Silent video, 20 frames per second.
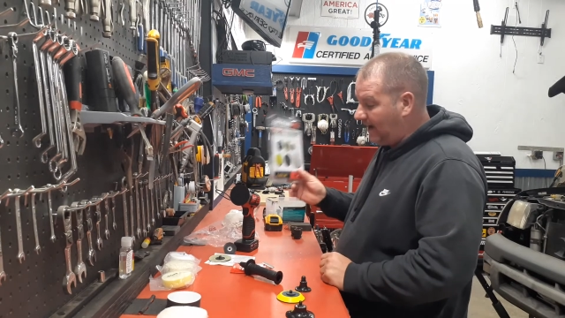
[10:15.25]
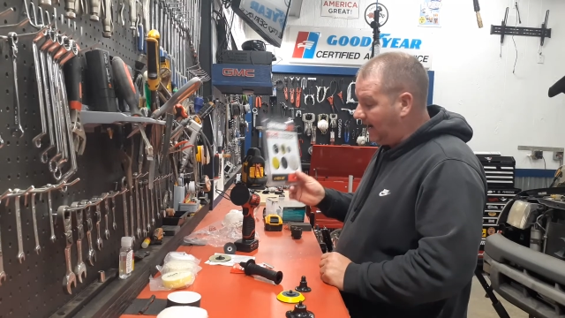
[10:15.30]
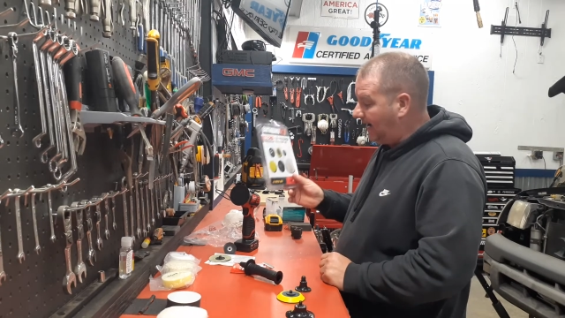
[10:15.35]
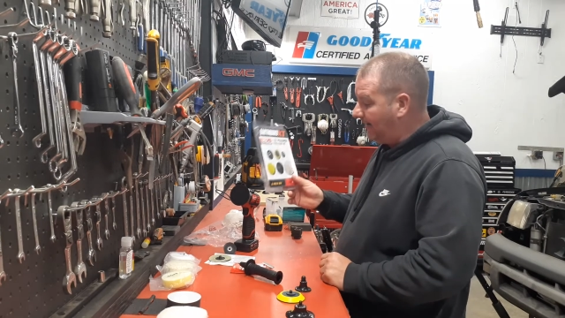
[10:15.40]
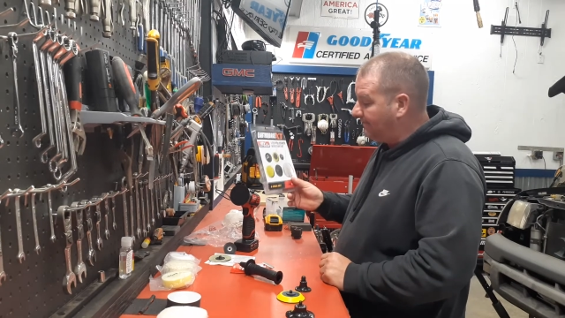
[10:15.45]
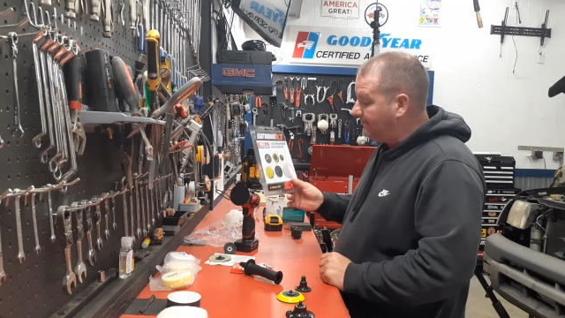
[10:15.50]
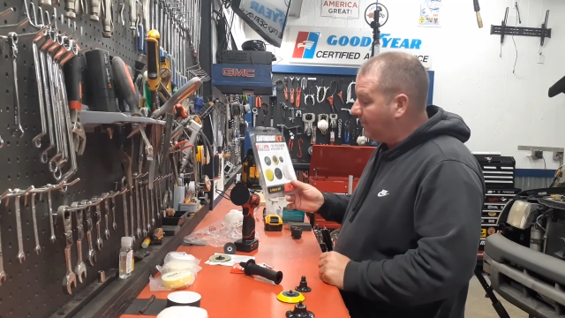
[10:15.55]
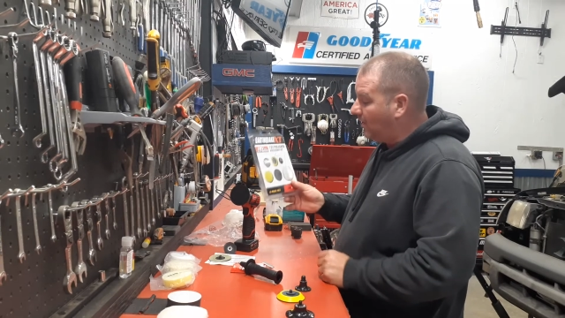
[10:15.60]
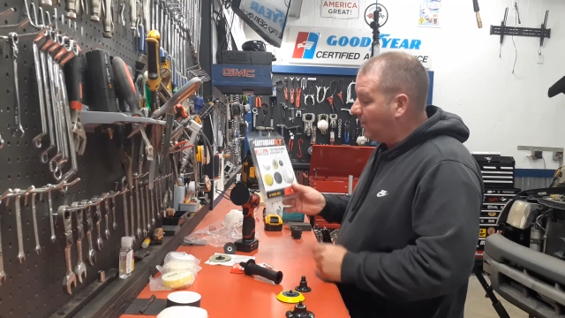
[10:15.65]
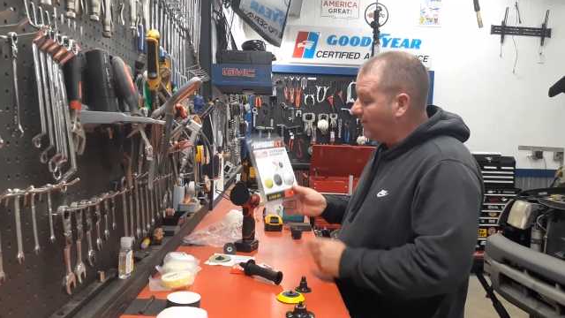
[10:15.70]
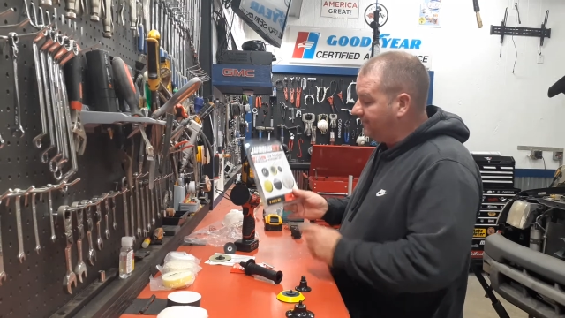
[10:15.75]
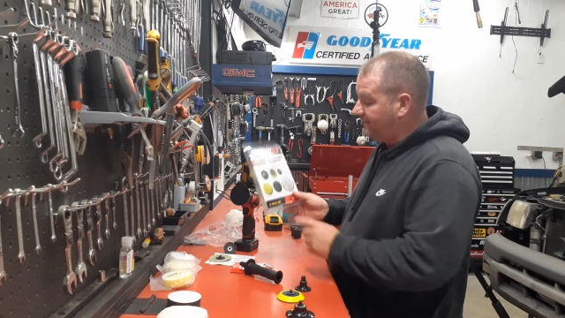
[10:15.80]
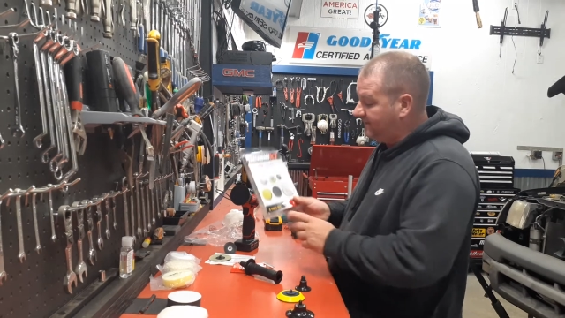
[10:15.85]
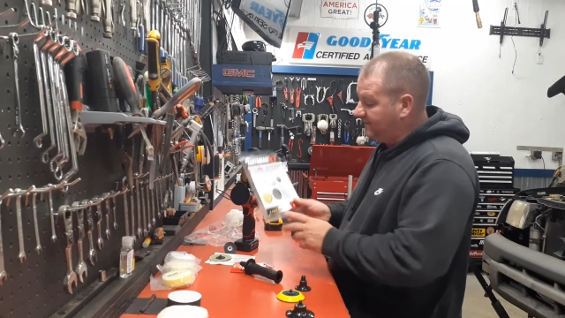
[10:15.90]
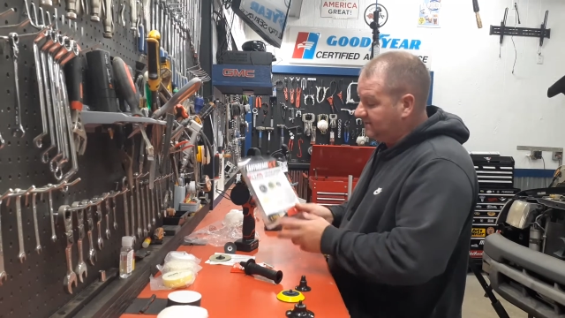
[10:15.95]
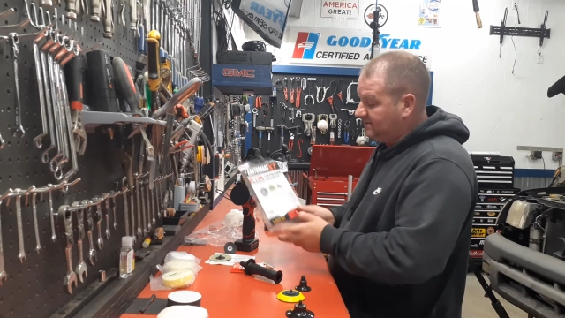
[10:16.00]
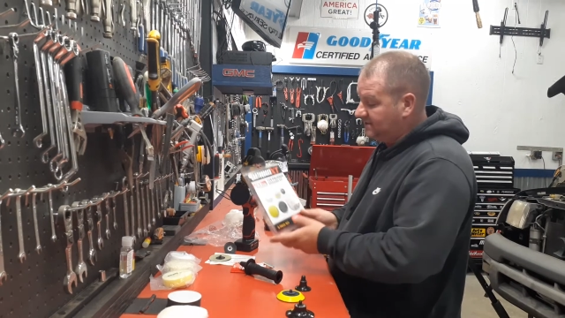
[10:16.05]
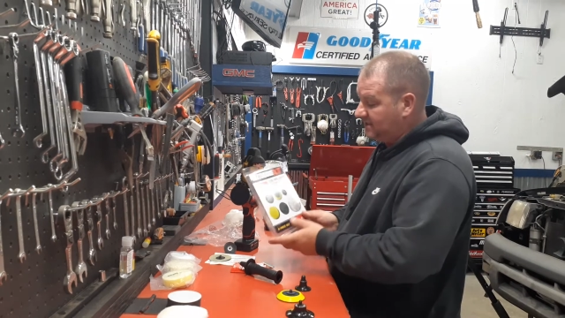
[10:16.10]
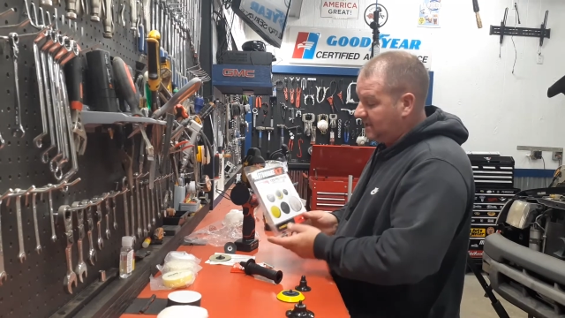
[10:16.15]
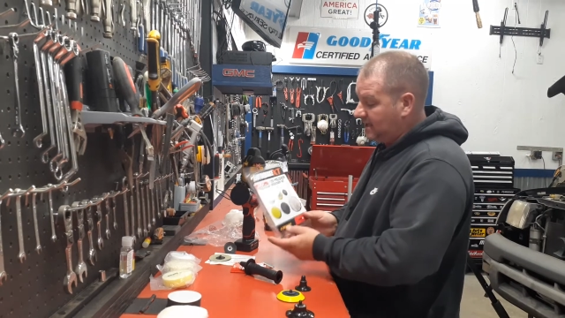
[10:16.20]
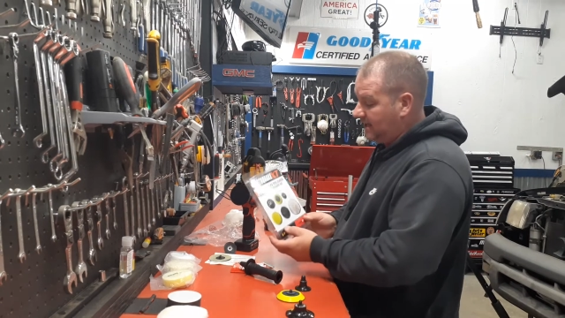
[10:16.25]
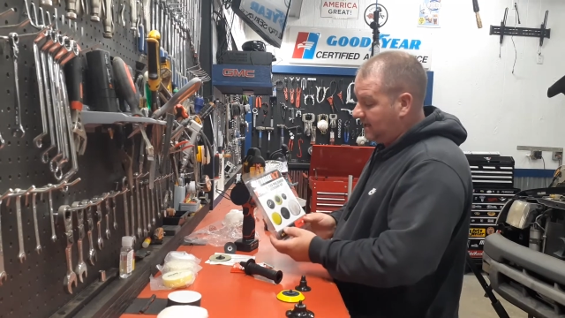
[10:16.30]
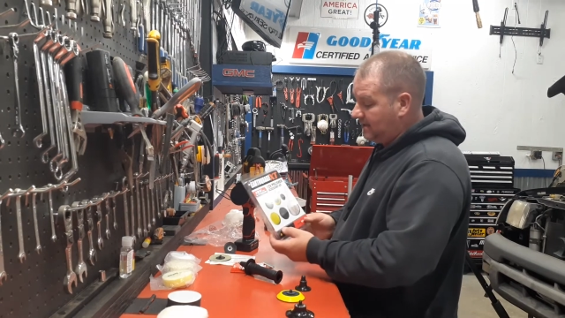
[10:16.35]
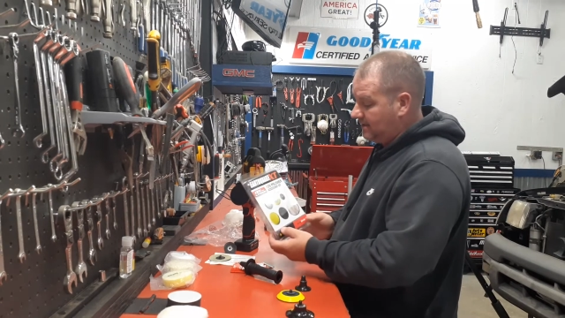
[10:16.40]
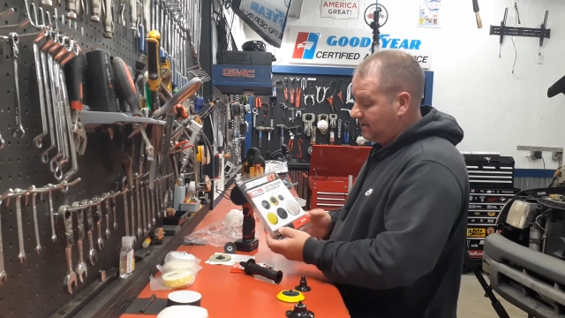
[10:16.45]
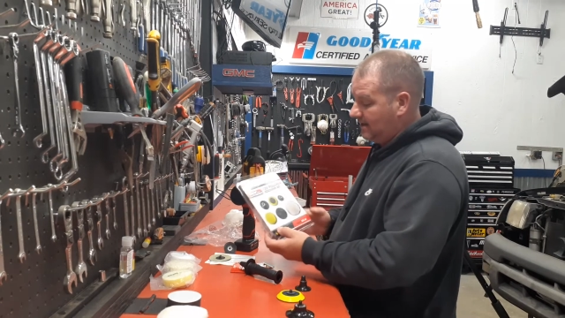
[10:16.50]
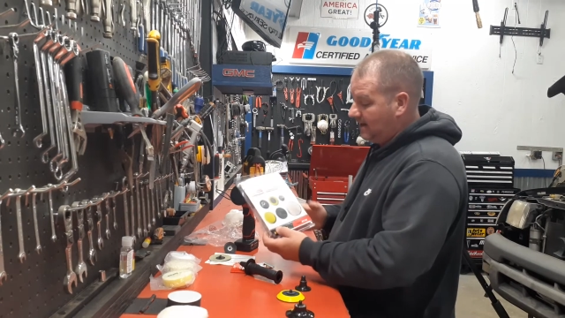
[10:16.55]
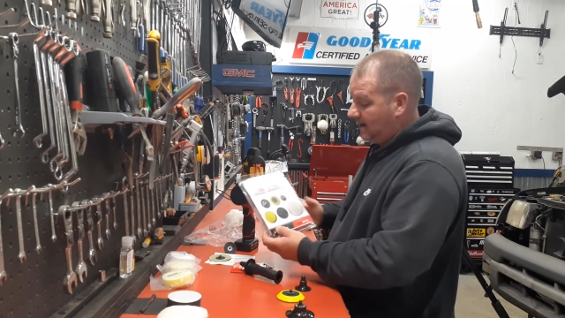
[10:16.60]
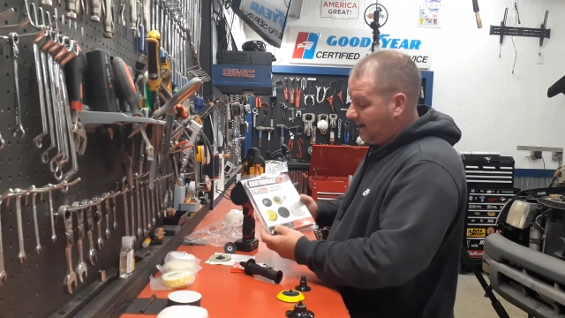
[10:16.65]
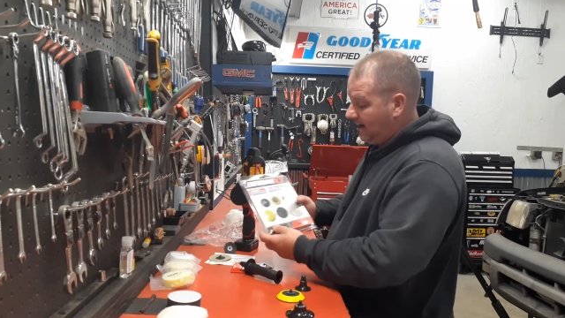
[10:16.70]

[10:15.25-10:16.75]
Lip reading: I bought this kit